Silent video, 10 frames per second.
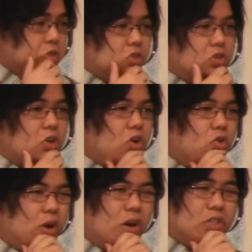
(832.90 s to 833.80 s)
So
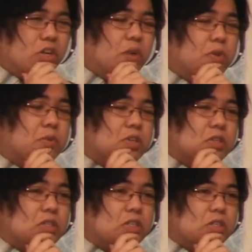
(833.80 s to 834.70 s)
what else could I be
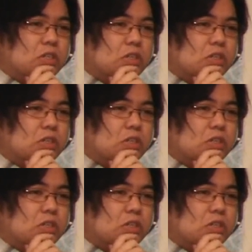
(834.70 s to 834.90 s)
missing?